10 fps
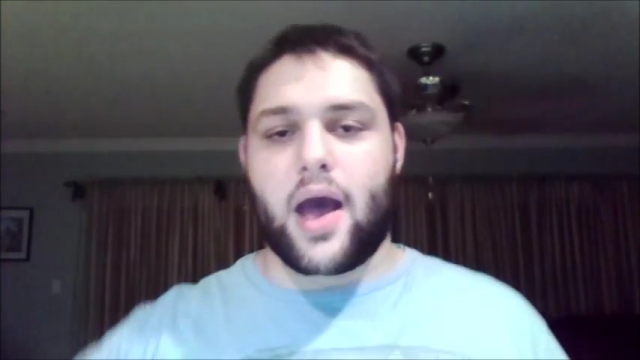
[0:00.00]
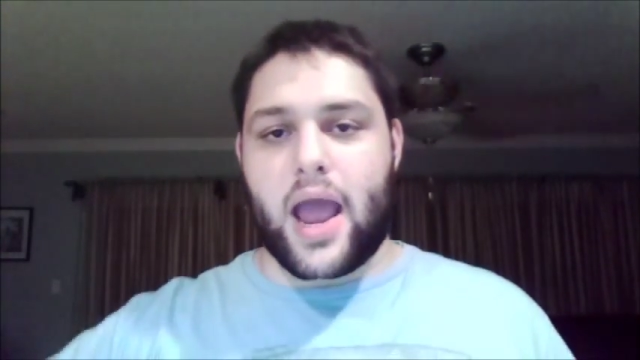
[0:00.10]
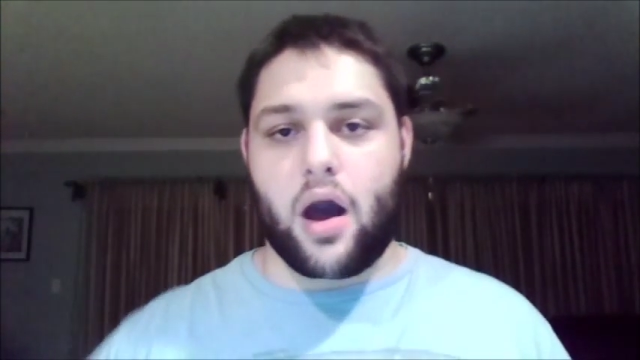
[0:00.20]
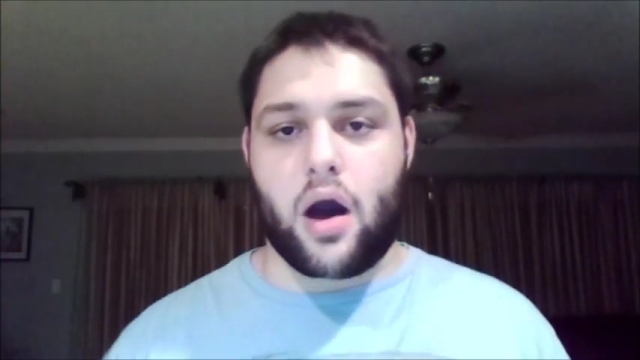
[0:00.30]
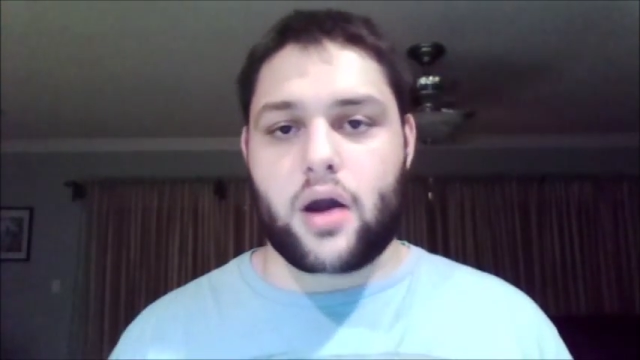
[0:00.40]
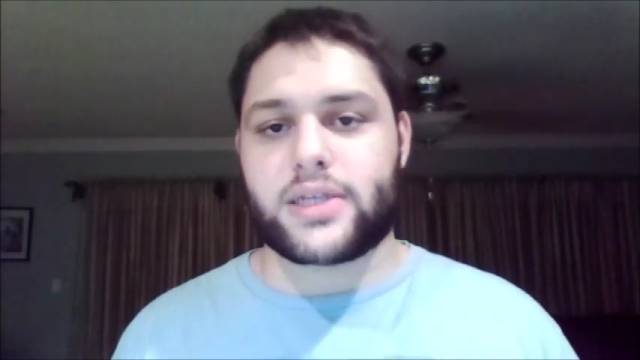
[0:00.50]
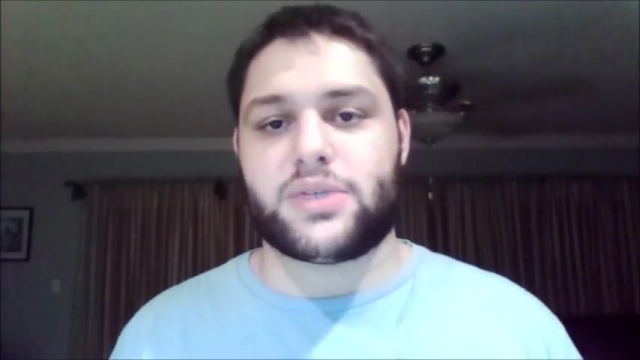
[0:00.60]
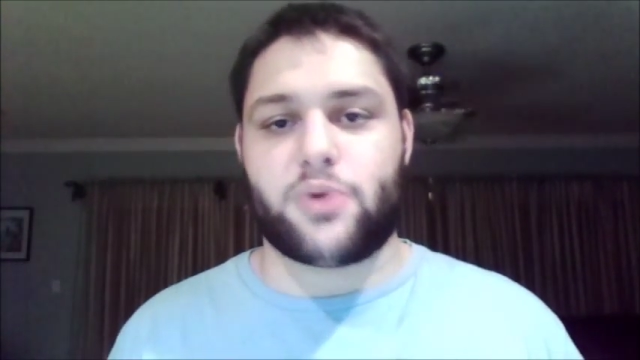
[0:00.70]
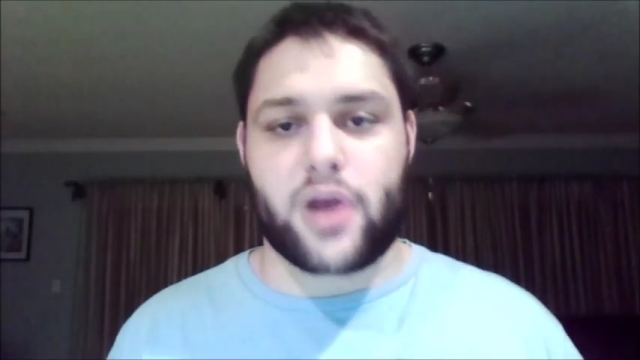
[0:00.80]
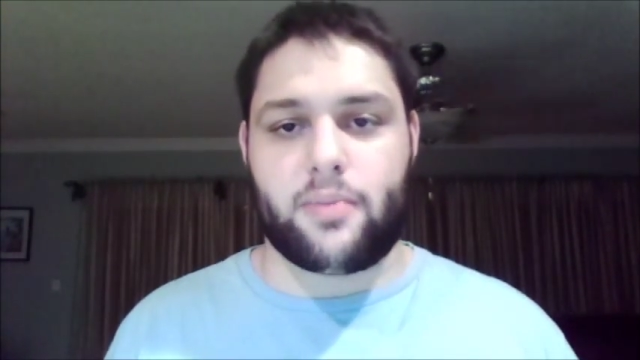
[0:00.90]
I
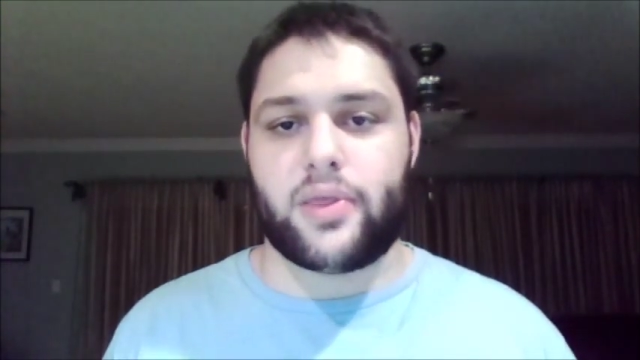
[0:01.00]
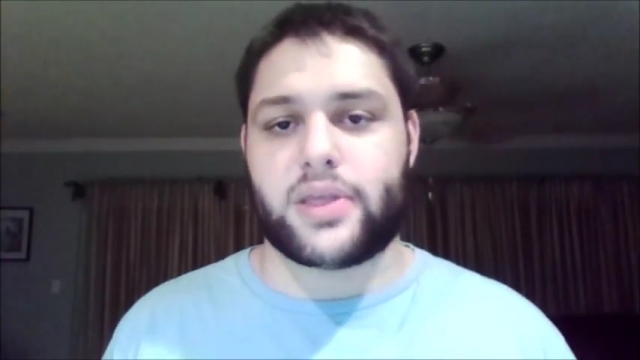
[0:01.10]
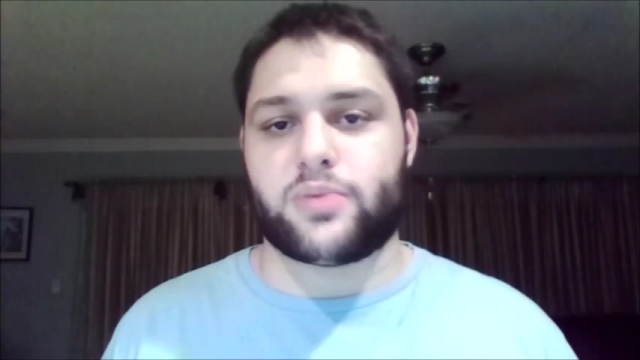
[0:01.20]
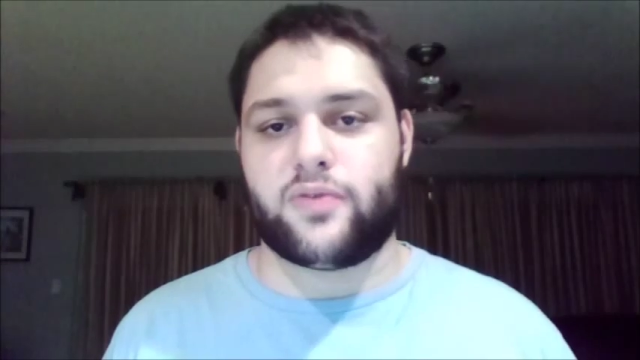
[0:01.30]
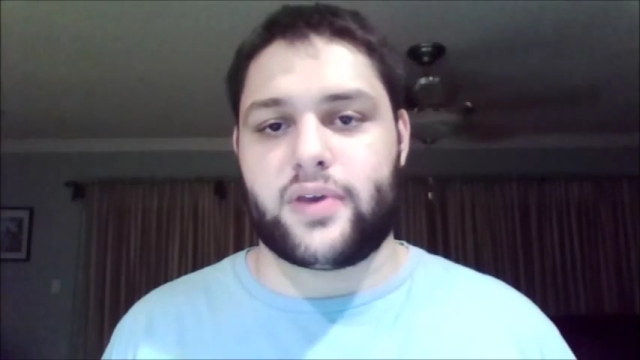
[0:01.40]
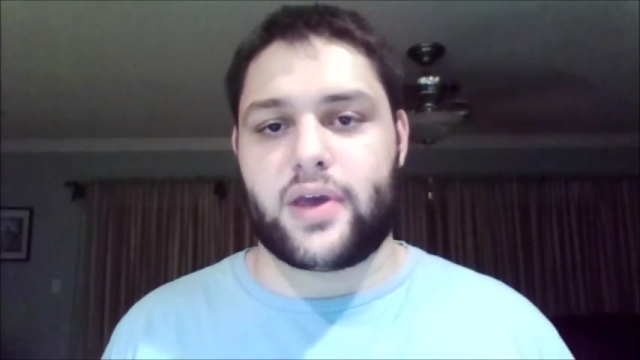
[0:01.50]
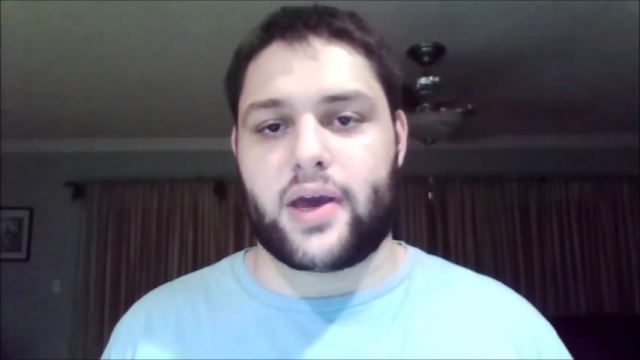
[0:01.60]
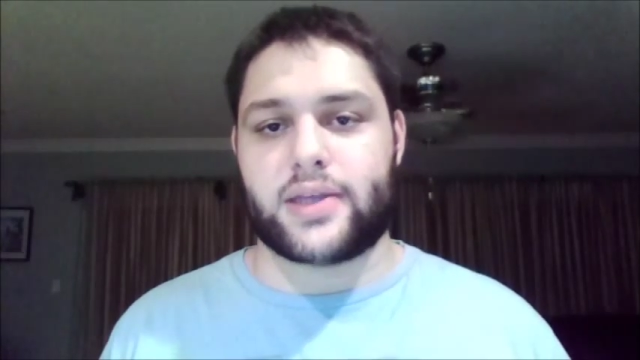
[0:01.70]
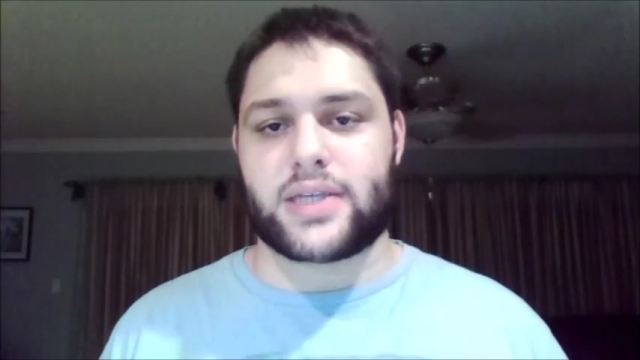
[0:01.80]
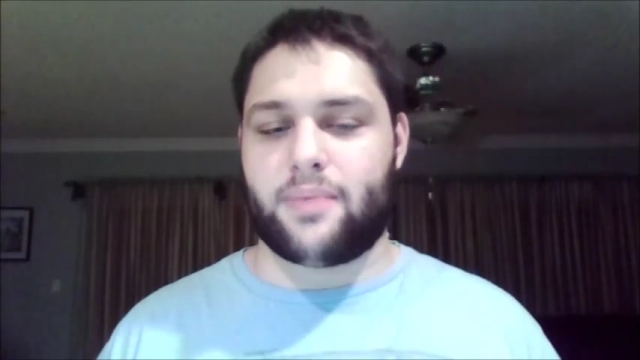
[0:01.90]
honestly recommend this movie, guys.